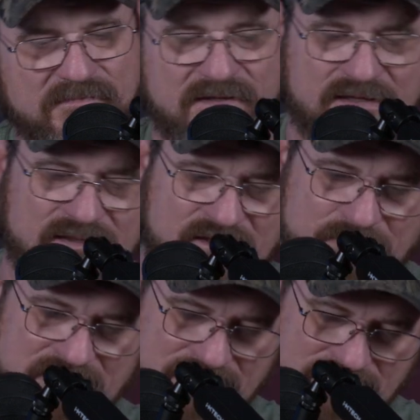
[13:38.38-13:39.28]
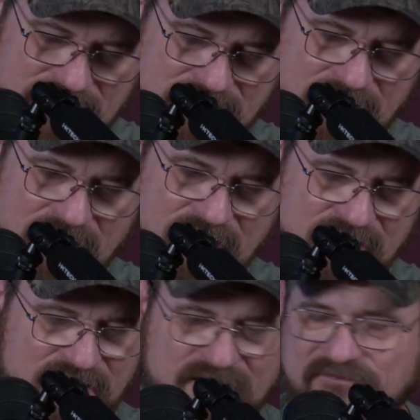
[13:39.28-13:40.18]
and then bank line,
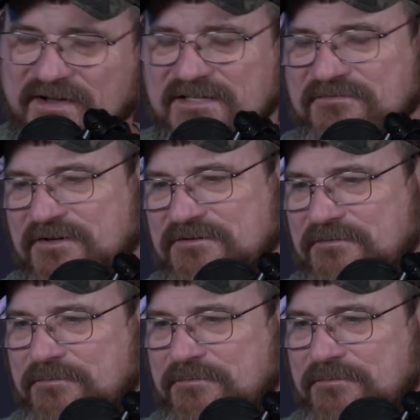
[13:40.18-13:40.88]
and then vice versa.